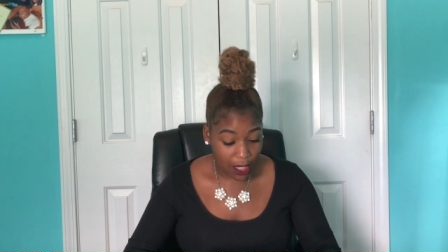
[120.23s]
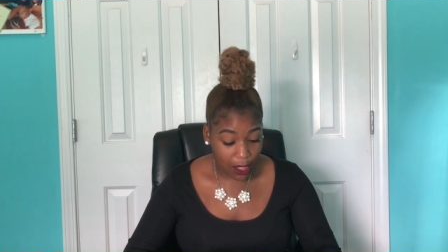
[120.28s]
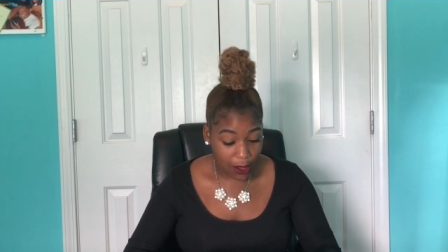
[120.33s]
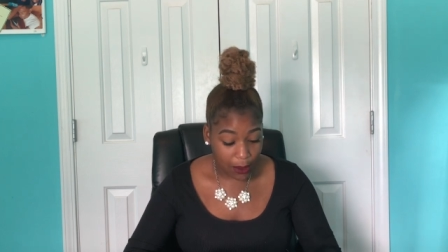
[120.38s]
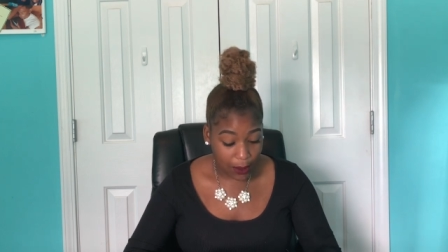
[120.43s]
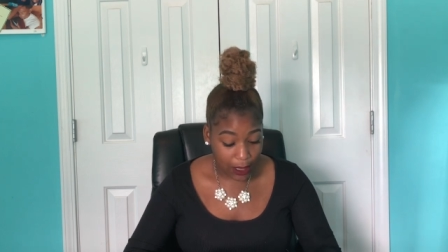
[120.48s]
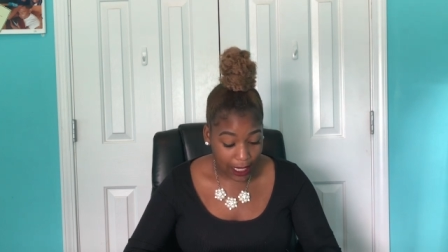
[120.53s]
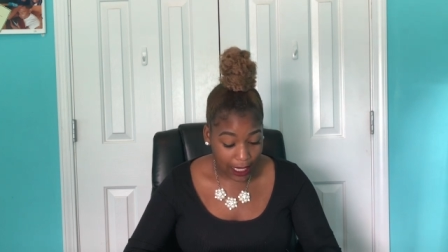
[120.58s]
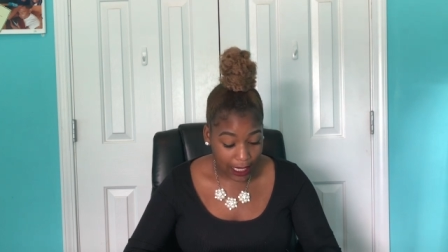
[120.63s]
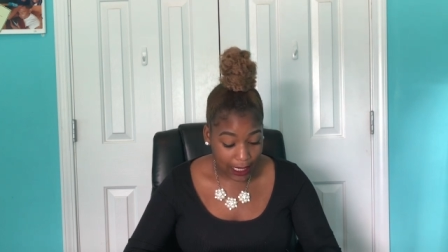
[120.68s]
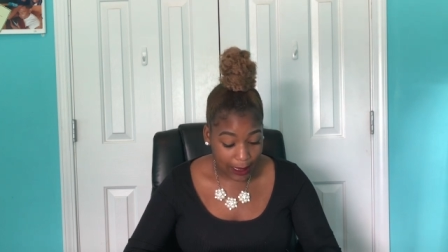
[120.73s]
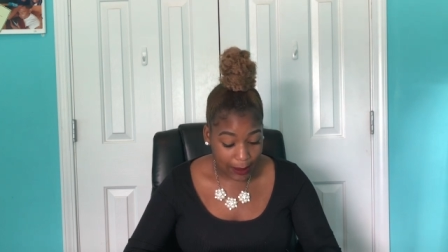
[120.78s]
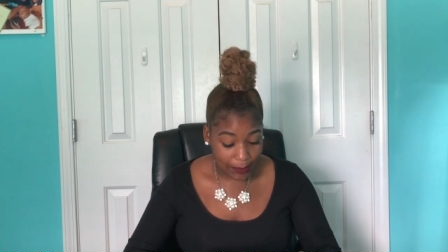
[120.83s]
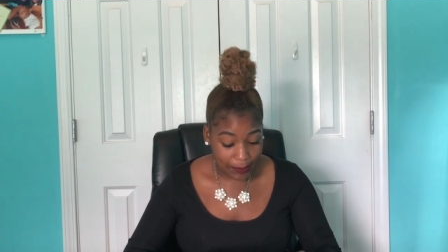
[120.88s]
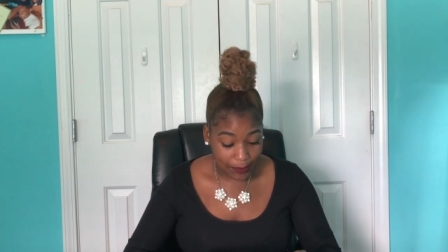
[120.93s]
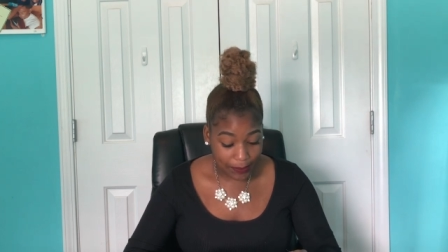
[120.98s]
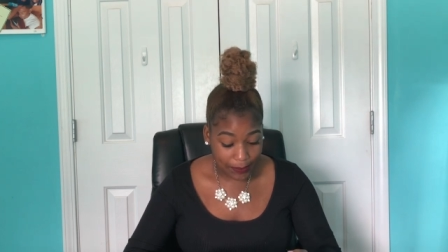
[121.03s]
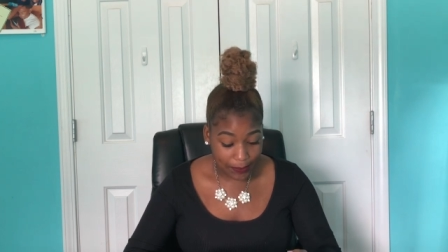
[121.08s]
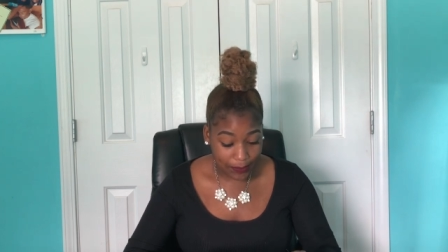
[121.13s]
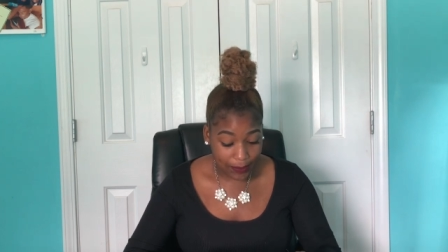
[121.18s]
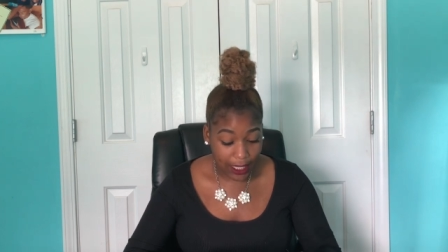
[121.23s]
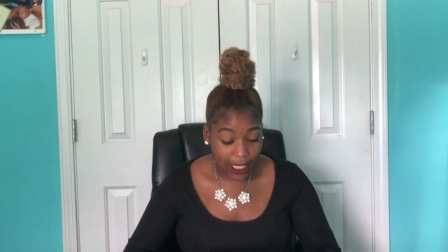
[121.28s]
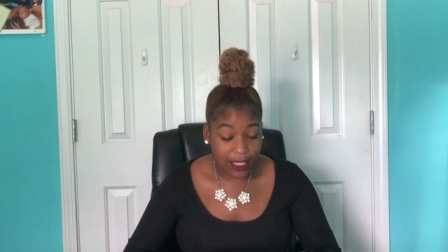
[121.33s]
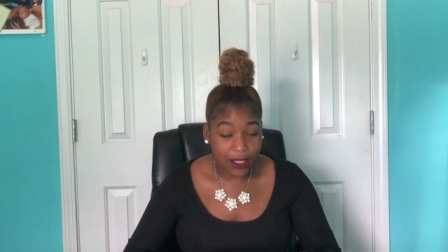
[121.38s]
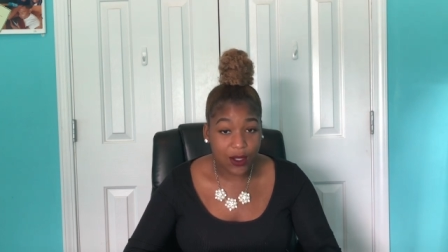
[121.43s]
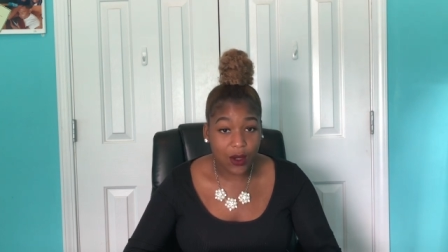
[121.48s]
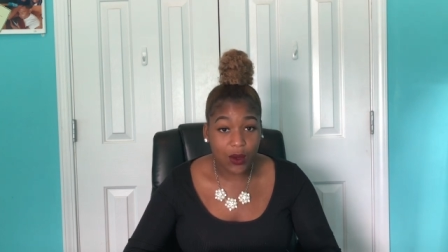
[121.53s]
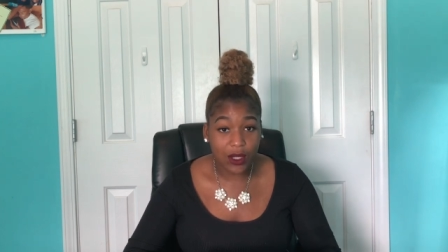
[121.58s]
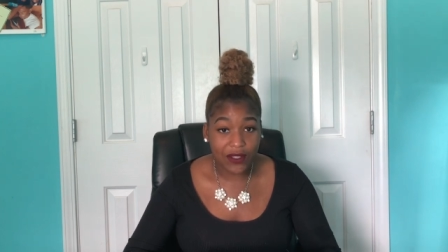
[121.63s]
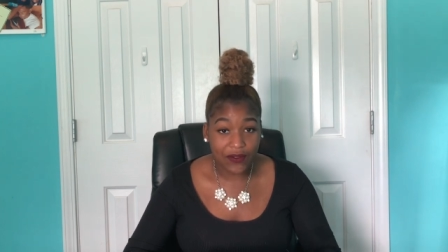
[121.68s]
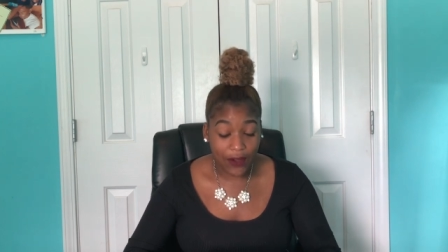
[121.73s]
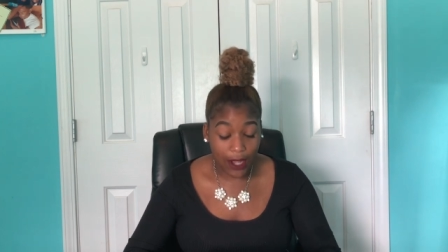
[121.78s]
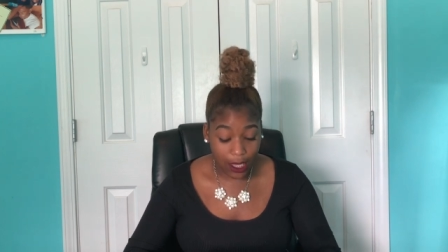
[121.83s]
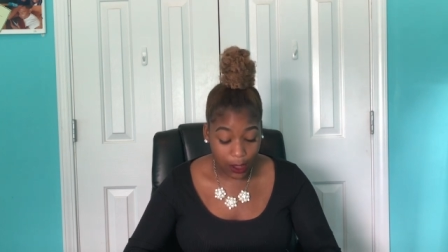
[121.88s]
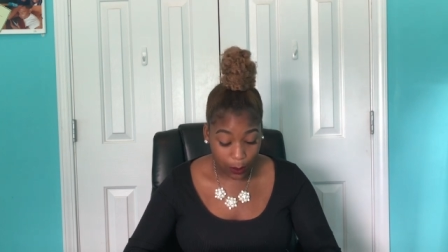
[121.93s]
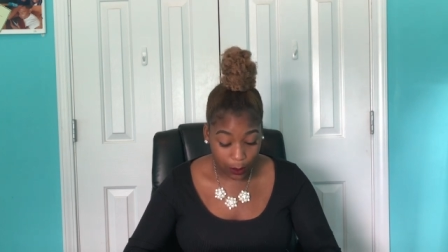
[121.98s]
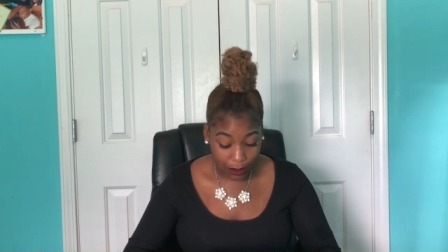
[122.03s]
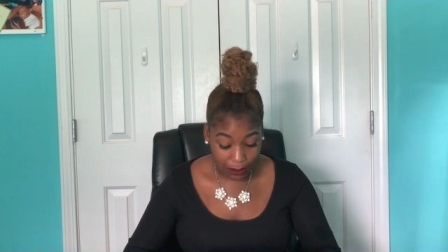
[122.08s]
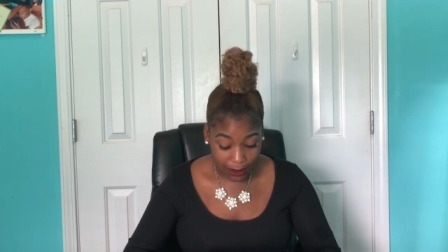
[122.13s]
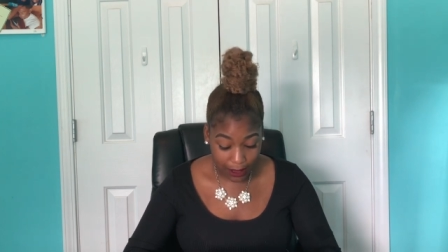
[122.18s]
Okay, that's who was
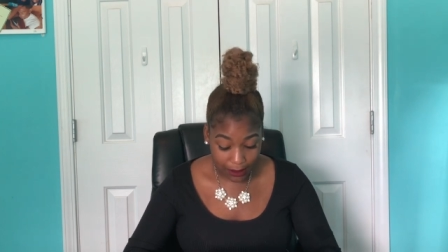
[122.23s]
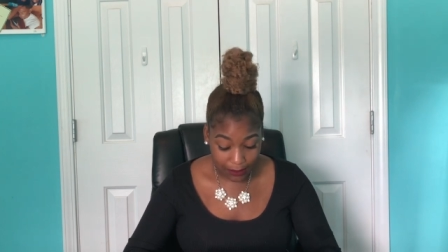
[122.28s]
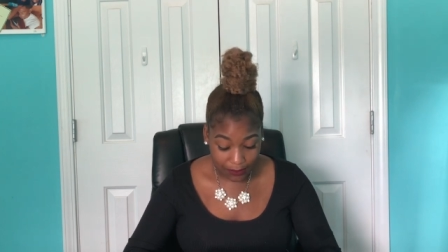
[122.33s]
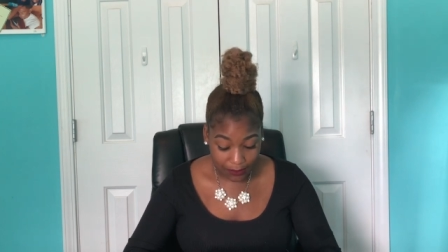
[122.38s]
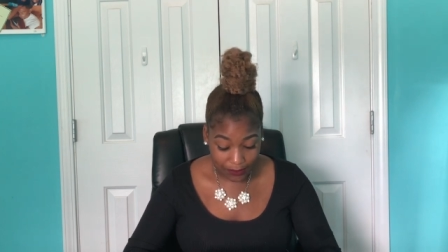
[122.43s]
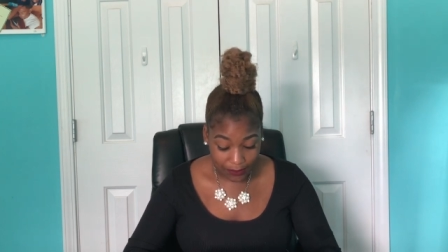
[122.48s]
following me.